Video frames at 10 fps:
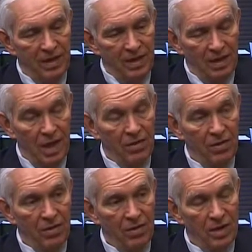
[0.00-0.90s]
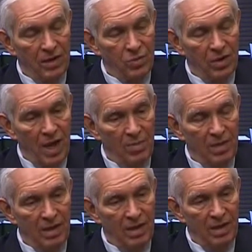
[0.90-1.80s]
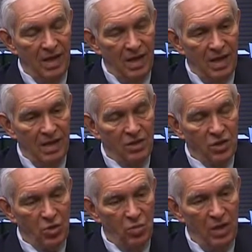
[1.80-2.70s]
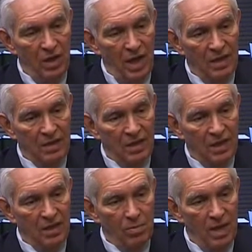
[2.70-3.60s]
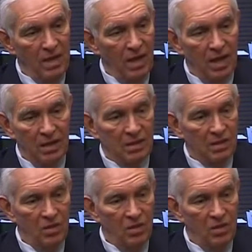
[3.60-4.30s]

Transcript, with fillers: A lot of other things were happening. And so really like to get the mail out,